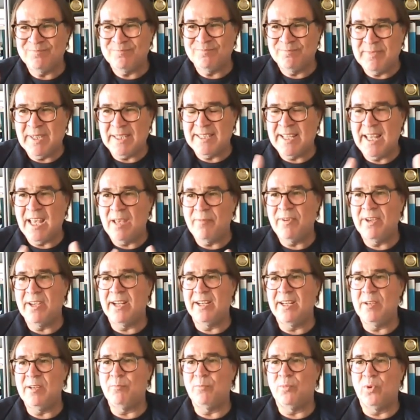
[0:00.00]
but having
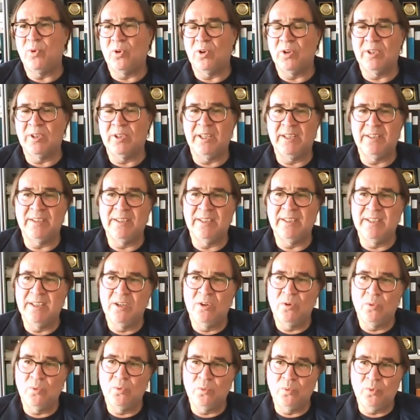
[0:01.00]
an important
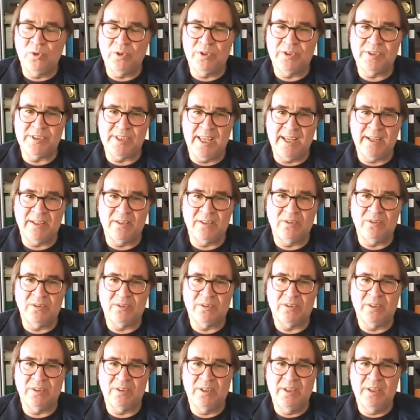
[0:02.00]
wood
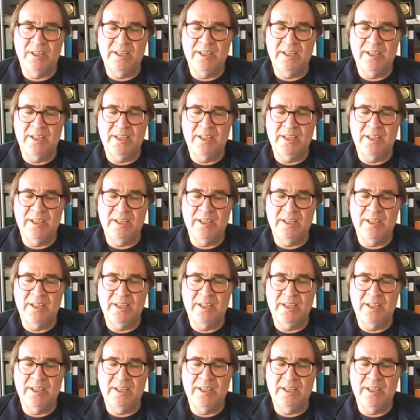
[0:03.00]
sector.